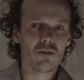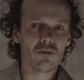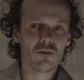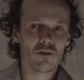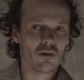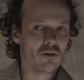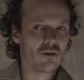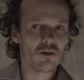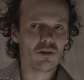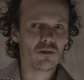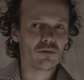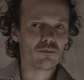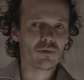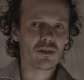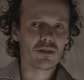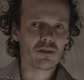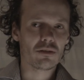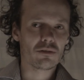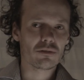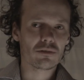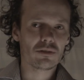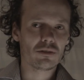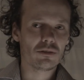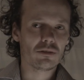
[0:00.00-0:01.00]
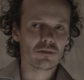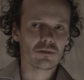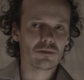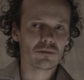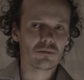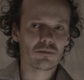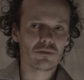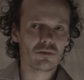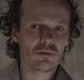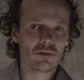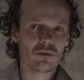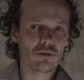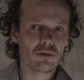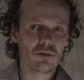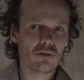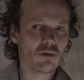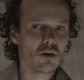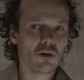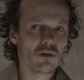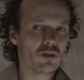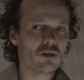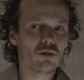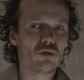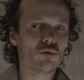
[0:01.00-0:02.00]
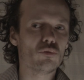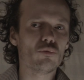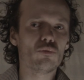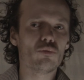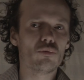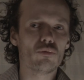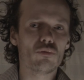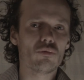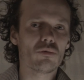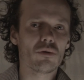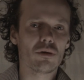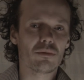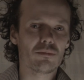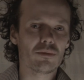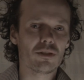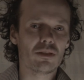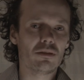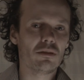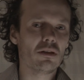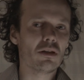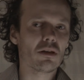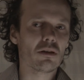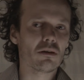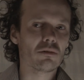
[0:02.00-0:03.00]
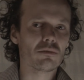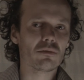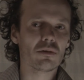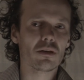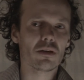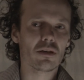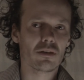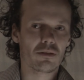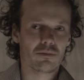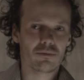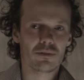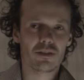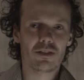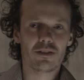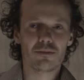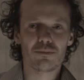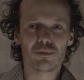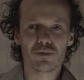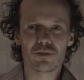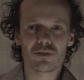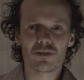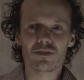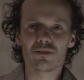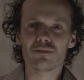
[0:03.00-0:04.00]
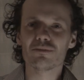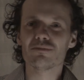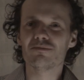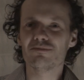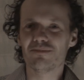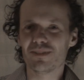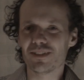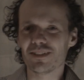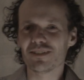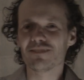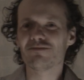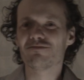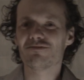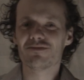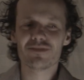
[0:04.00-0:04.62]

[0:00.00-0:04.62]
Not the way you're not you. I mean, I don't want to get personal, but